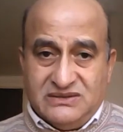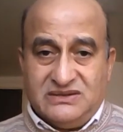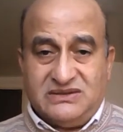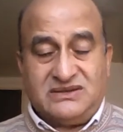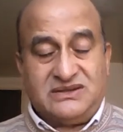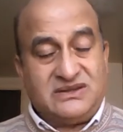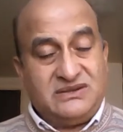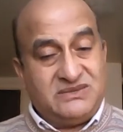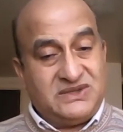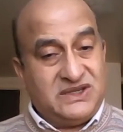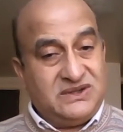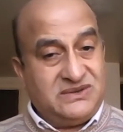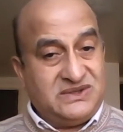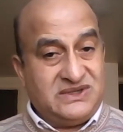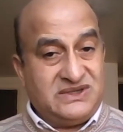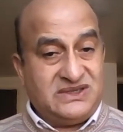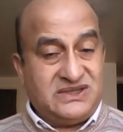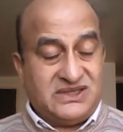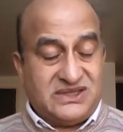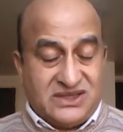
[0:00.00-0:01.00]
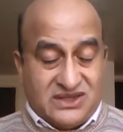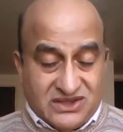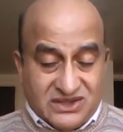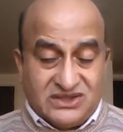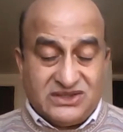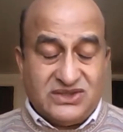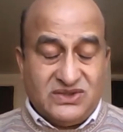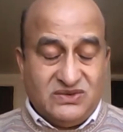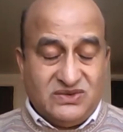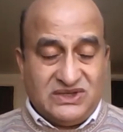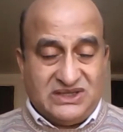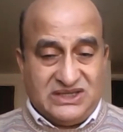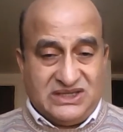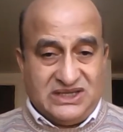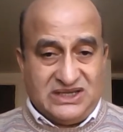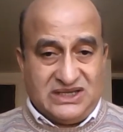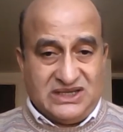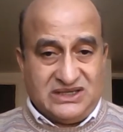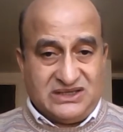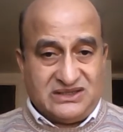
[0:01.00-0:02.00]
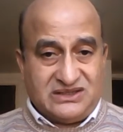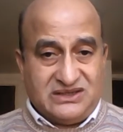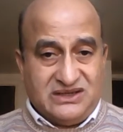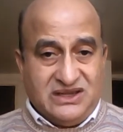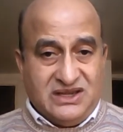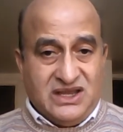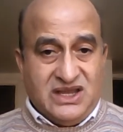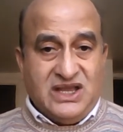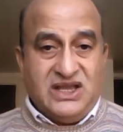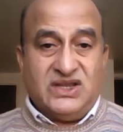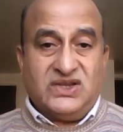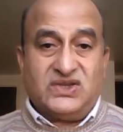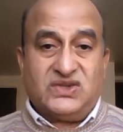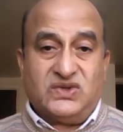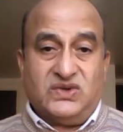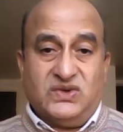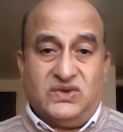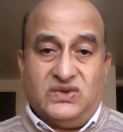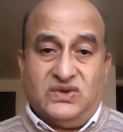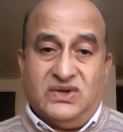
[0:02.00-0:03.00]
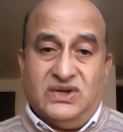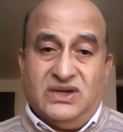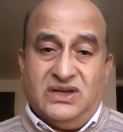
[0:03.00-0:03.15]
sometimes it's 31 days. So